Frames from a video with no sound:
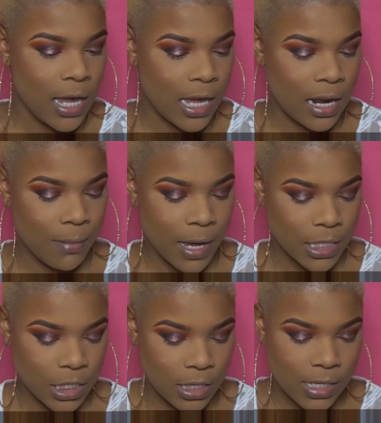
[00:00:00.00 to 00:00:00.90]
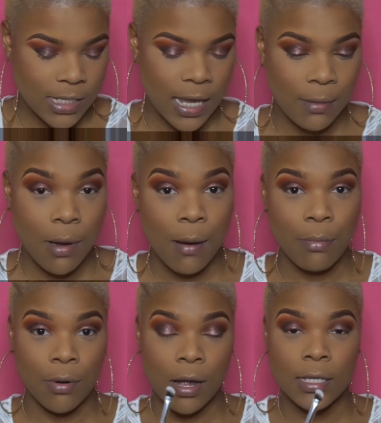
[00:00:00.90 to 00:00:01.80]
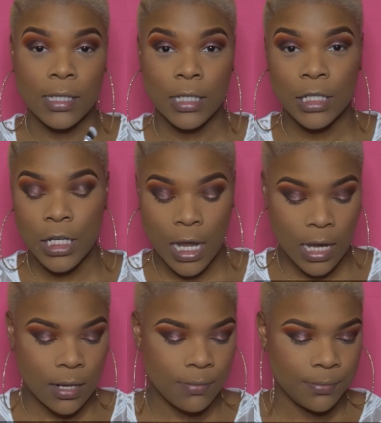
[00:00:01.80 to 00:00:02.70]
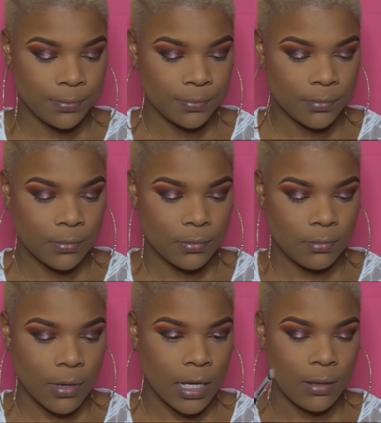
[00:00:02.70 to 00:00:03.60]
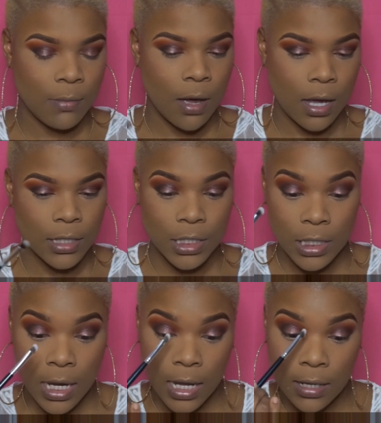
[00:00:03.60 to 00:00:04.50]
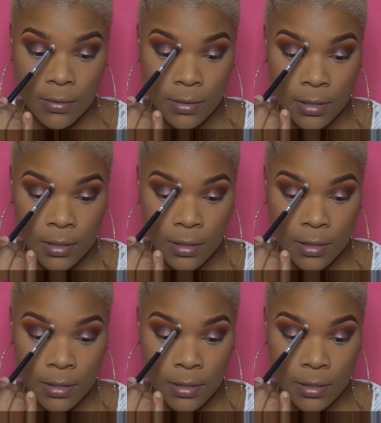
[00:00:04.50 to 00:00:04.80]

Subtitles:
And I'm actually going to take my bronzing shade, my Iman shade.